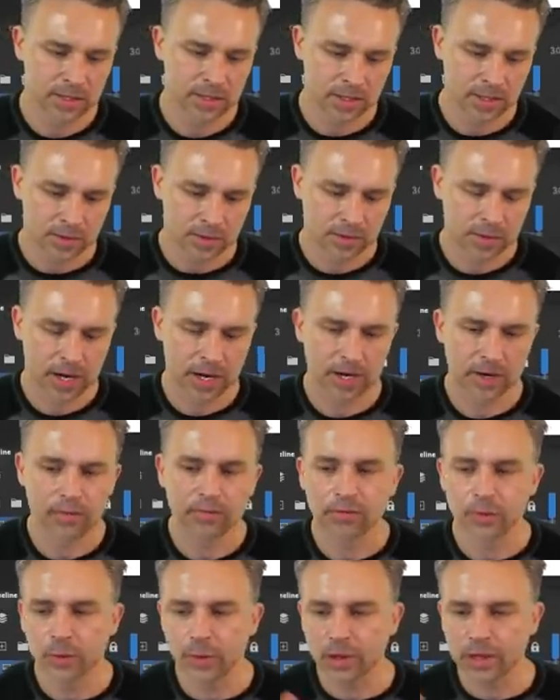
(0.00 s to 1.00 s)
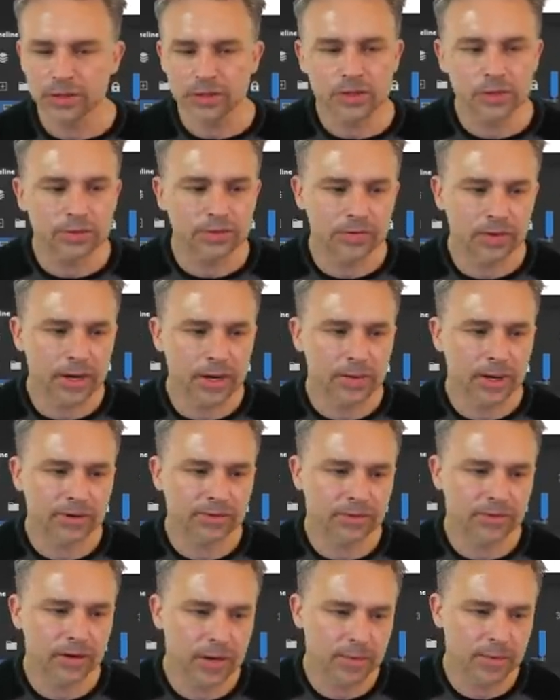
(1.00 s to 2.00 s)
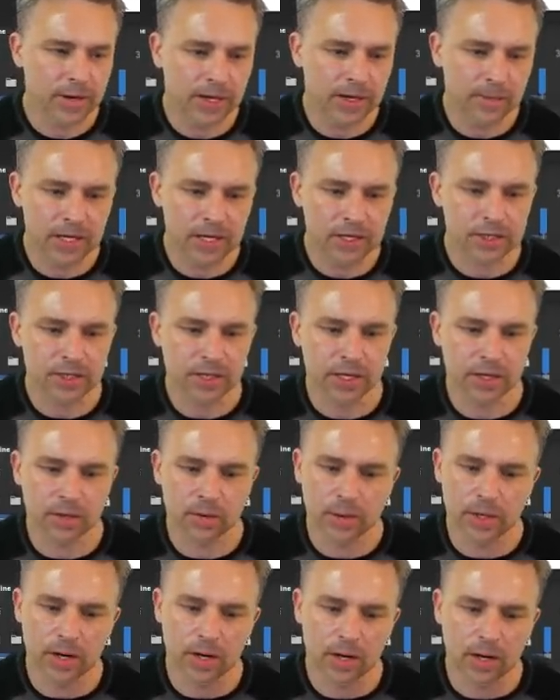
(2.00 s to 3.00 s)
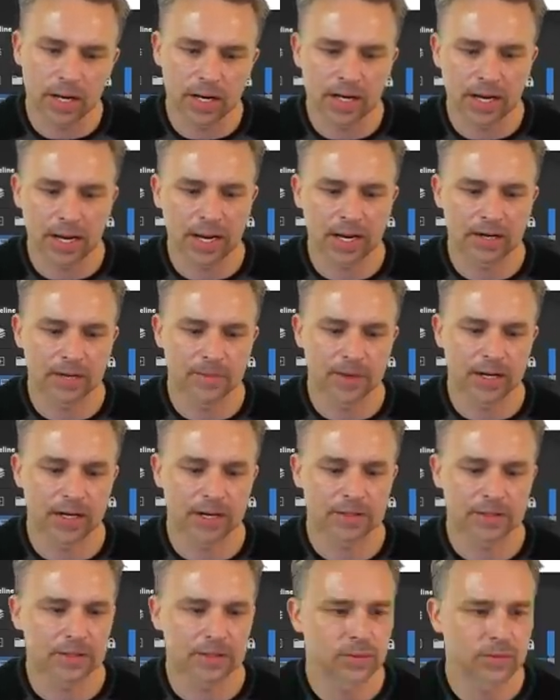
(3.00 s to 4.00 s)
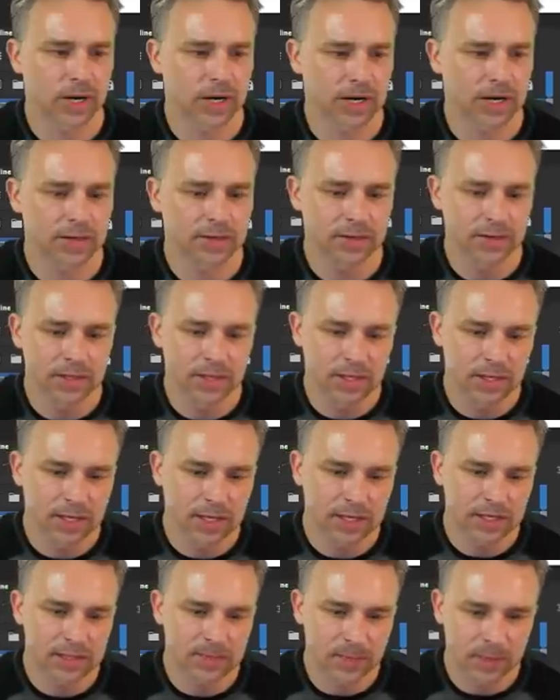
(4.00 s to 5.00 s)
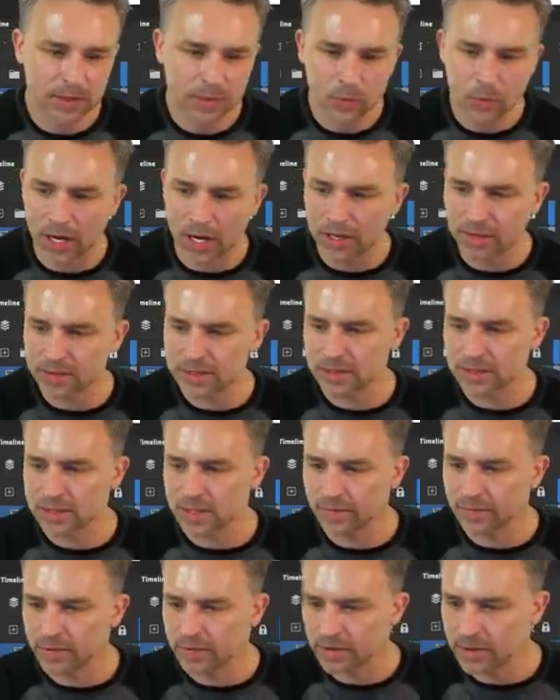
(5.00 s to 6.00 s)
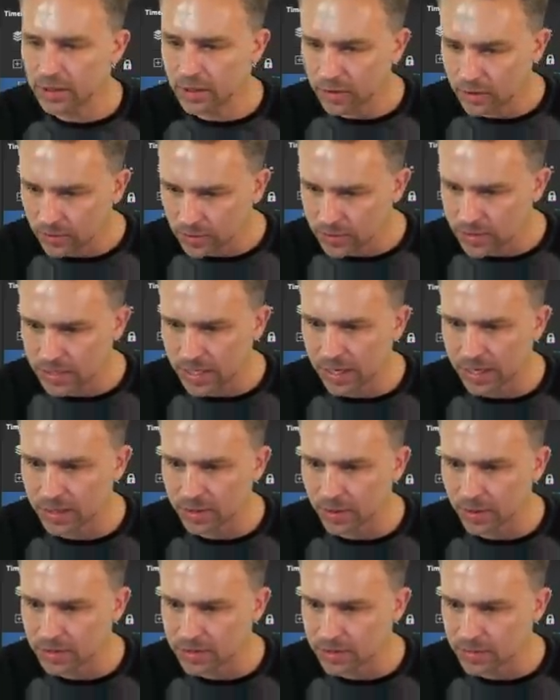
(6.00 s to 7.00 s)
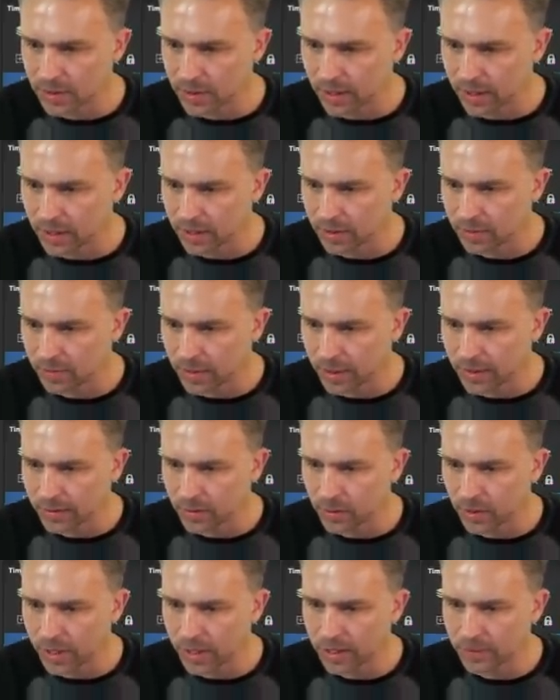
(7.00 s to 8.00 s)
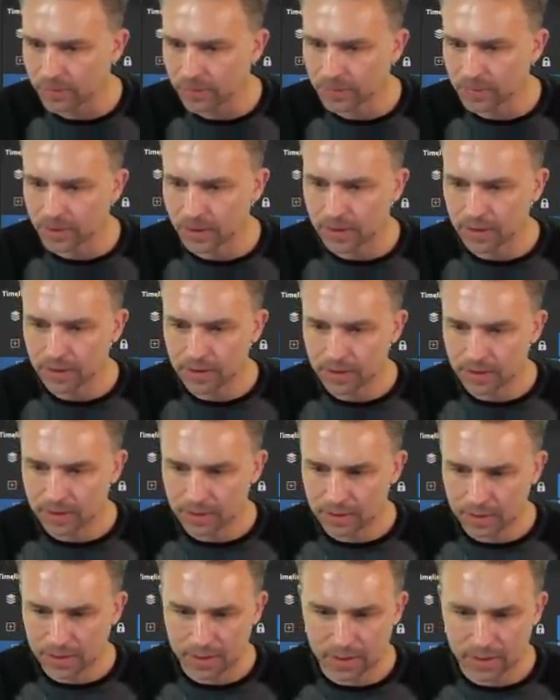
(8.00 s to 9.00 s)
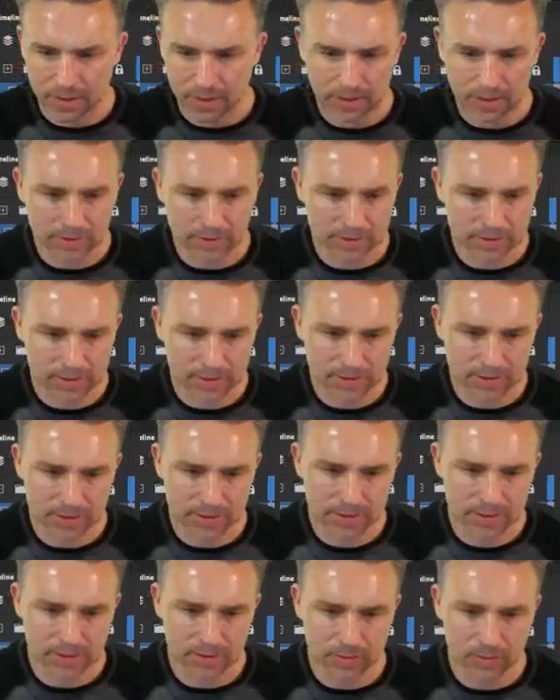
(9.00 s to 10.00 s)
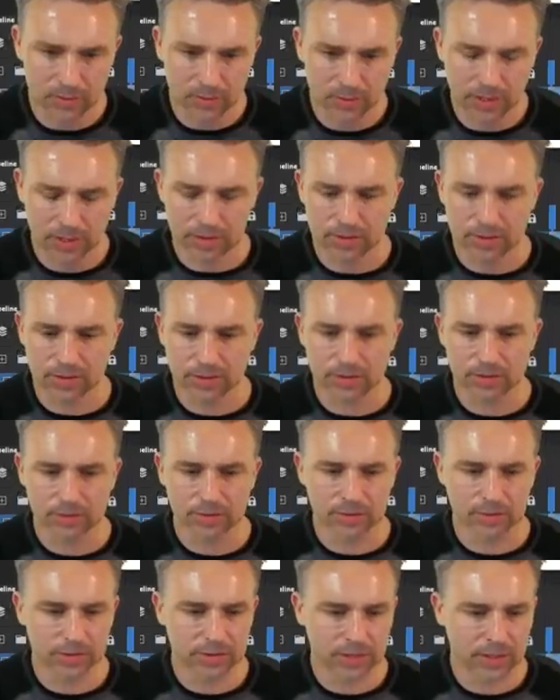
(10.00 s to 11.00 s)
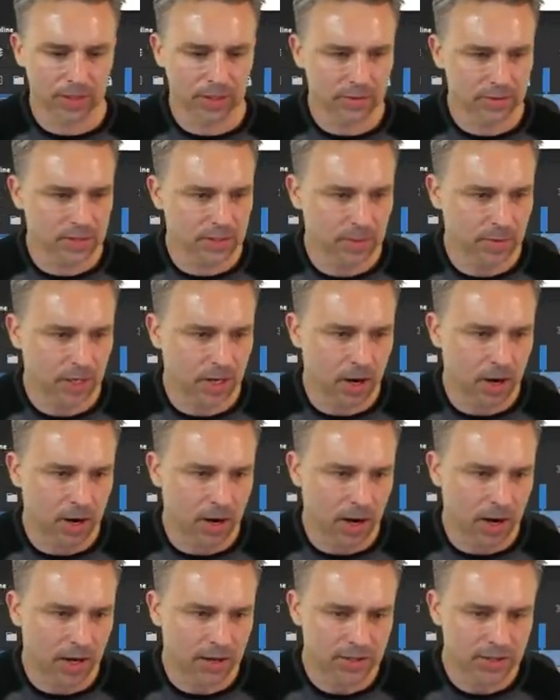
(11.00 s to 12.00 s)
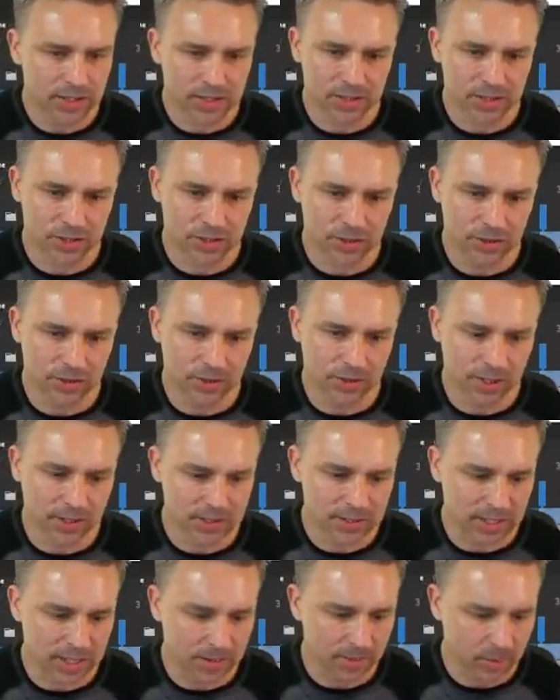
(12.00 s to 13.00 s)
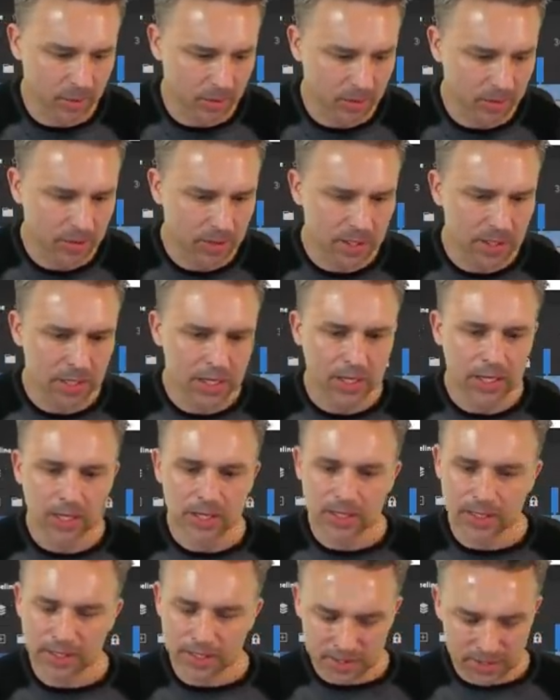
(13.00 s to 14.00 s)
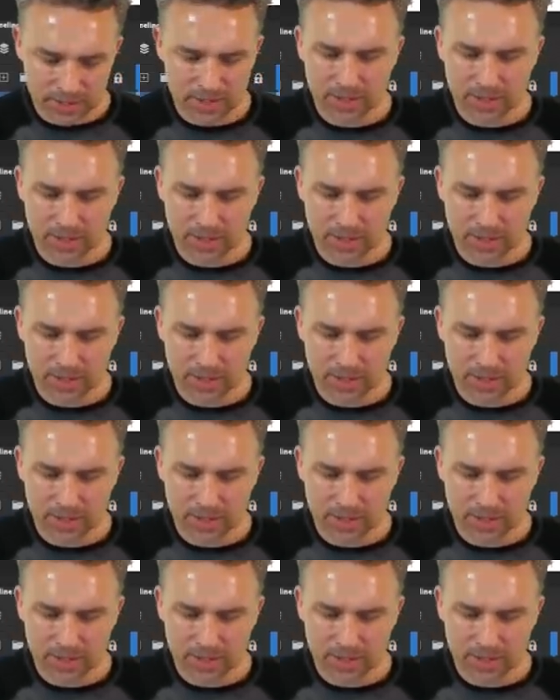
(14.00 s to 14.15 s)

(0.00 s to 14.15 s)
right? If we want to do frame by frame animation, here we are in Animate, right? It's been a while since I've even used Animate, by, by the way. Uh, let's see what we can do. Here's a macaw. Just to show you an example, this is a